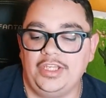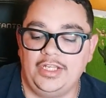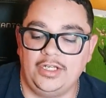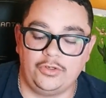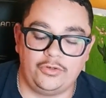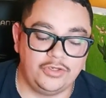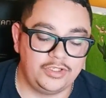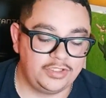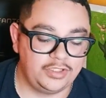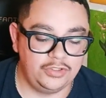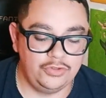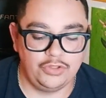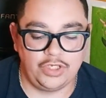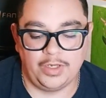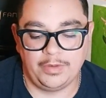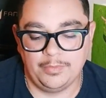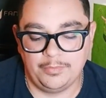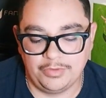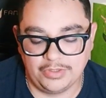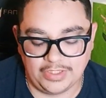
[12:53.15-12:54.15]
And of course, the new
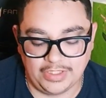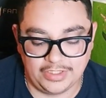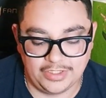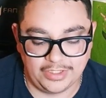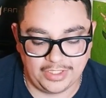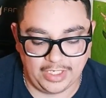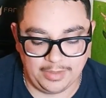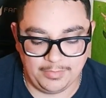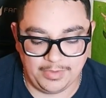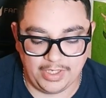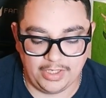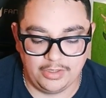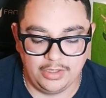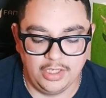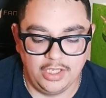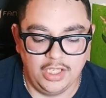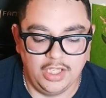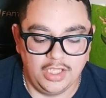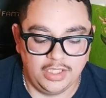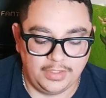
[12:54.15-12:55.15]
comic books that just came out,
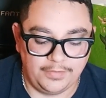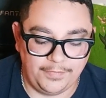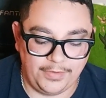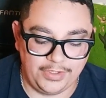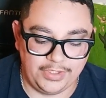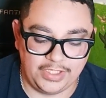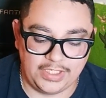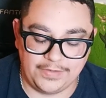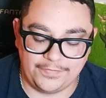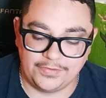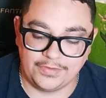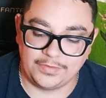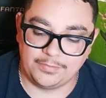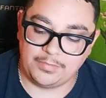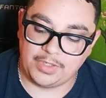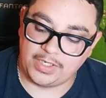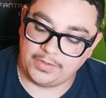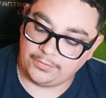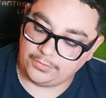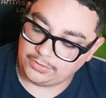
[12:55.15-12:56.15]
the variant covers of
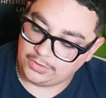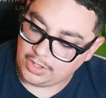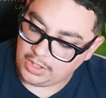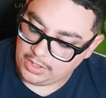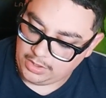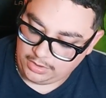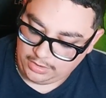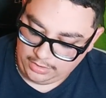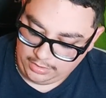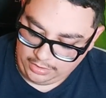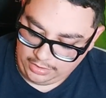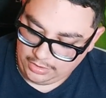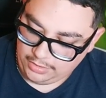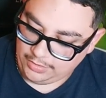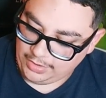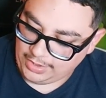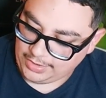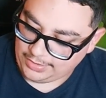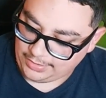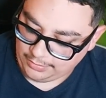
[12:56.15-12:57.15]
Marvels,
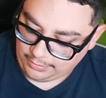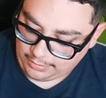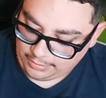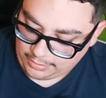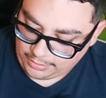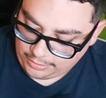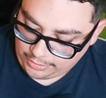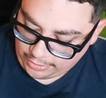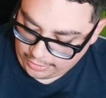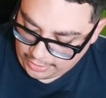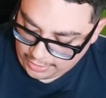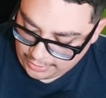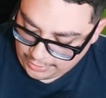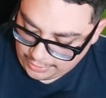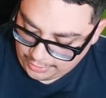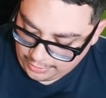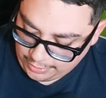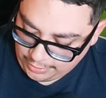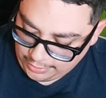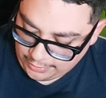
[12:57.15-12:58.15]
they still charge
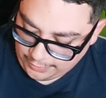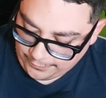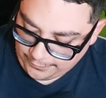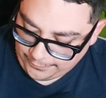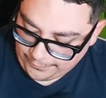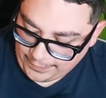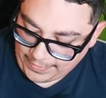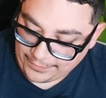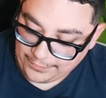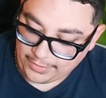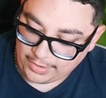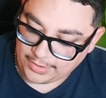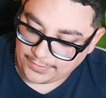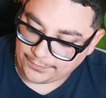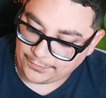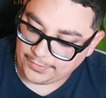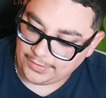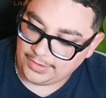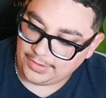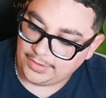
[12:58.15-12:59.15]

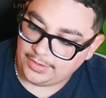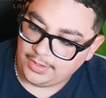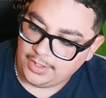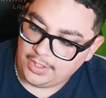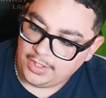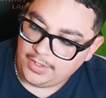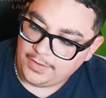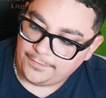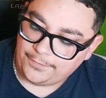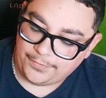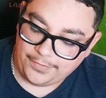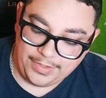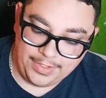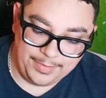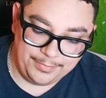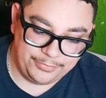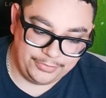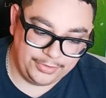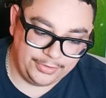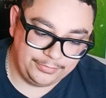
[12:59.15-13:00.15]
$5 for
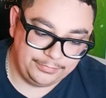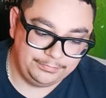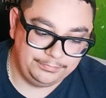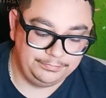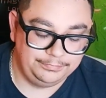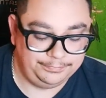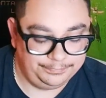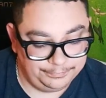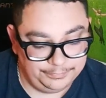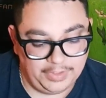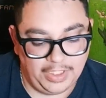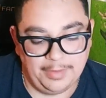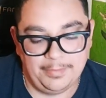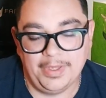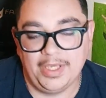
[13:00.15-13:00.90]
them. So not